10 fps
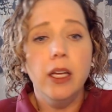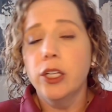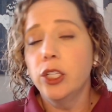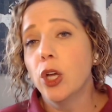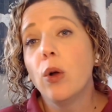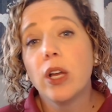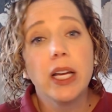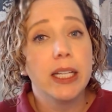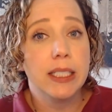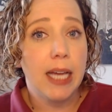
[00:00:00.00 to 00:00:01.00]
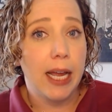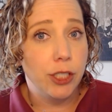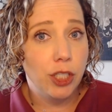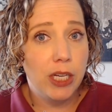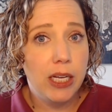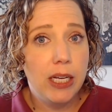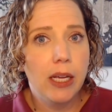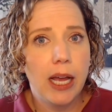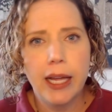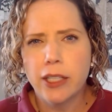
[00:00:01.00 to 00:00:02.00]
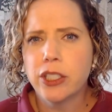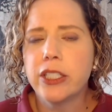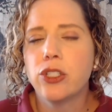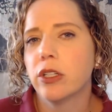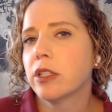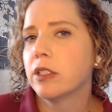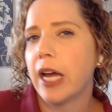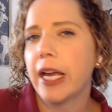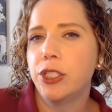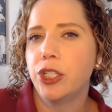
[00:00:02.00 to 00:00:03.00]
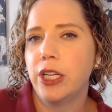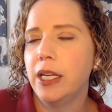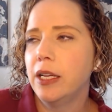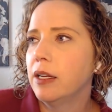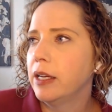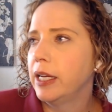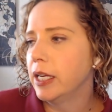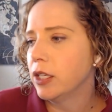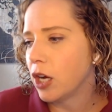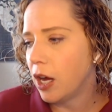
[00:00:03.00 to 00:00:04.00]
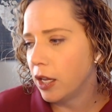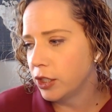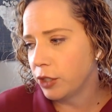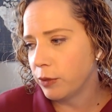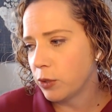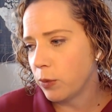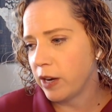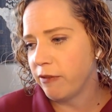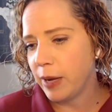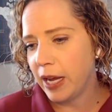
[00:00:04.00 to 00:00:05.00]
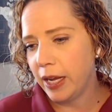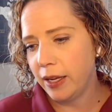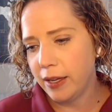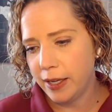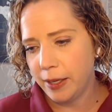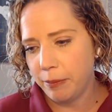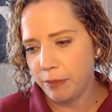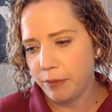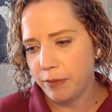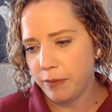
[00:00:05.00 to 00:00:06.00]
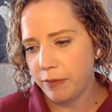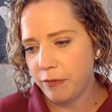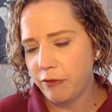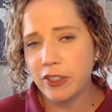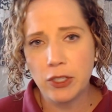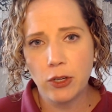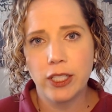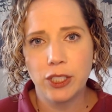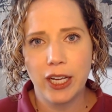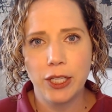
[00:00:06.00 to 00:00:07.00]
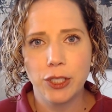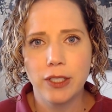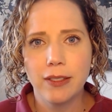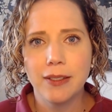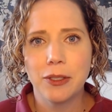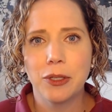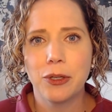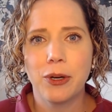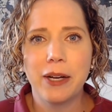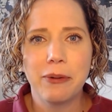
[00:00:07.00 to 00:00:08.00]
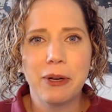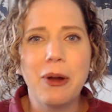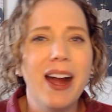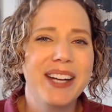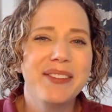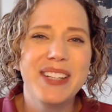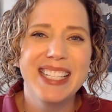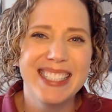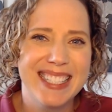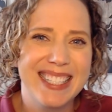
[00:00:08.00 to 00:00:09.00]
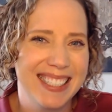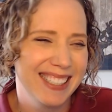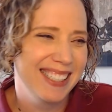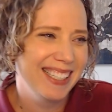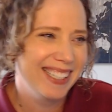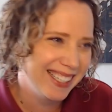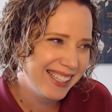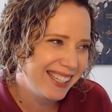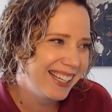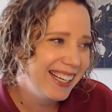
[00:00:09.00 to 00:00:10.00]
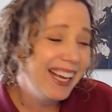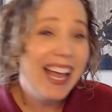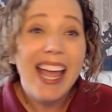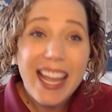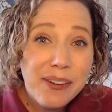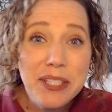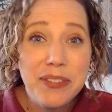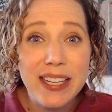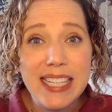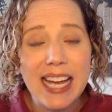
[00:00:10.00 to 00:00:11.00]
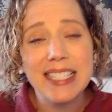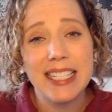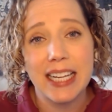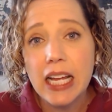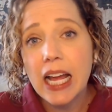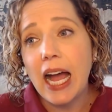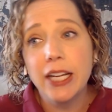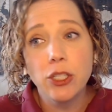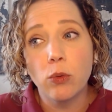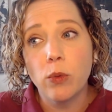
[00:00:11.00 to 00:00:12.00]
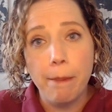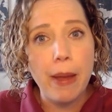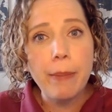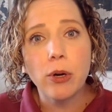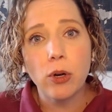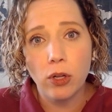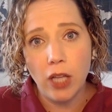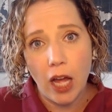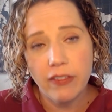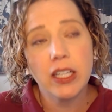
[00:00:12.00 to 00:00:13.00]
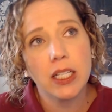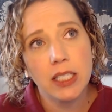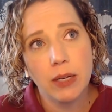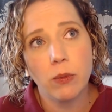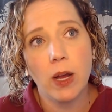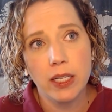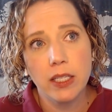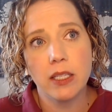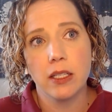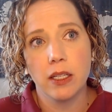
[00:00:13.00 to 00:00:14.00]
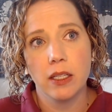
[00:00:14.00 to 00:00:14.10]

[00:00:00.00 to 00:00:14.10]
Yoga and Tai Chi. I actually took Tai Chi in college. It was one of my physical education credit requirements. It was fantastic. I don't remember a whole lot of it because it was